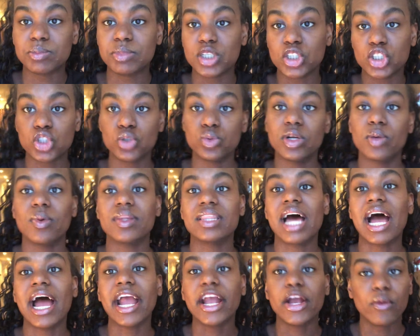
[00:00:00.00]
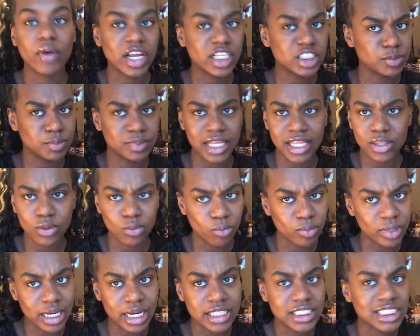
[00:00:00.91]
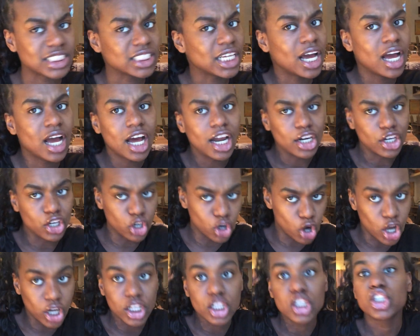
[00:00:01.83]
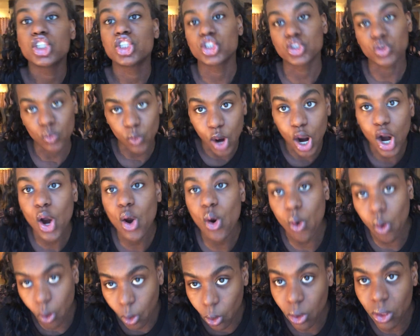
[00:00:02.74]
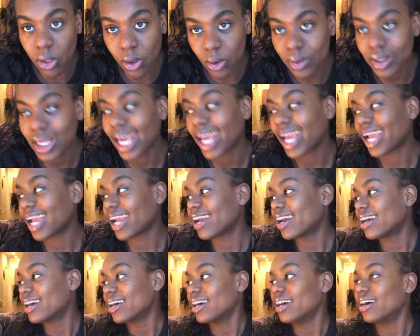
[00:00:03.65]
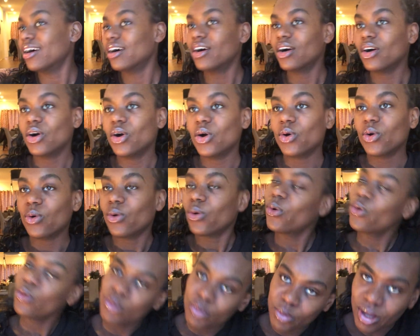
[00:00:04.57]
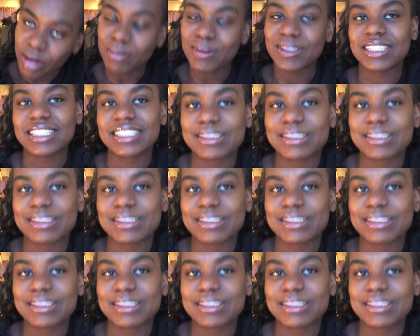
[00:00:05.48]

been a student with high grades, but that don't mean it's not a struggle, okay? Oh, it was a